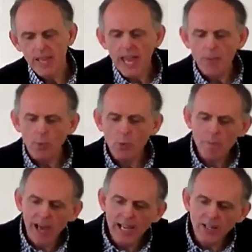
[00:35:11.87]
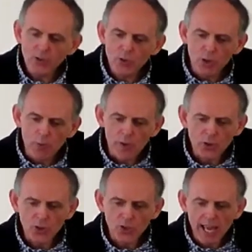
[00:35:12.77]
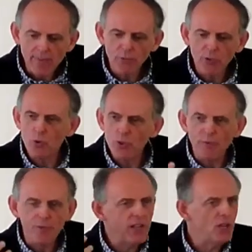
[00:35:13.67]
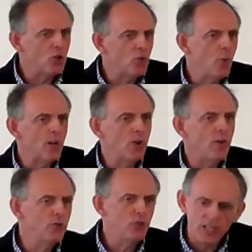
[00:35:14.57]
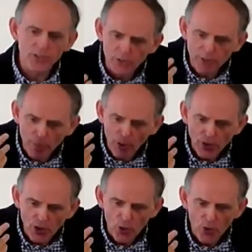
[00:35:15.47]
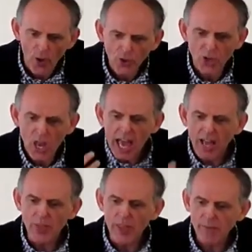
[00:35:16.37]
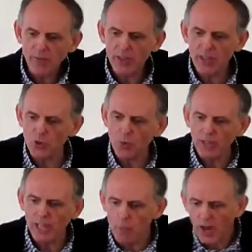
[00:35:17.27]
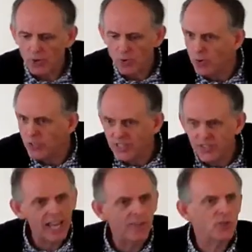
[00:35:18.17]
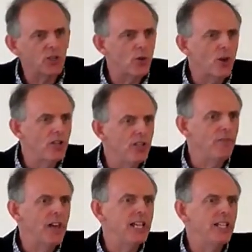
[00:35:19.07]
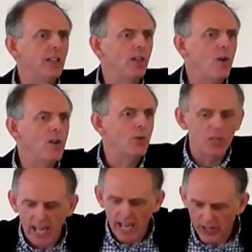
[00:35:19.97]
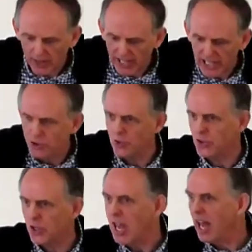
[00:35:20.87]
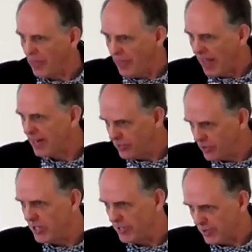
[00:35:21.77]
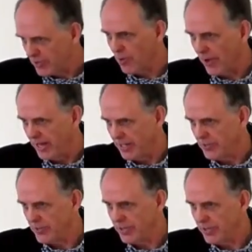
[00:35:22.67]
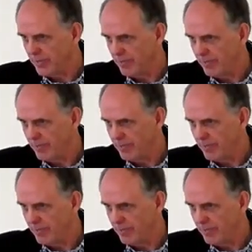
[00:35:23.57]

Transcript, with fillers: It will remind us that we are saved through the finished work of Jesus upon the cross, and therefore there's only one who deserves our undivided loyalty and allegiance, and that is Jesus Christ.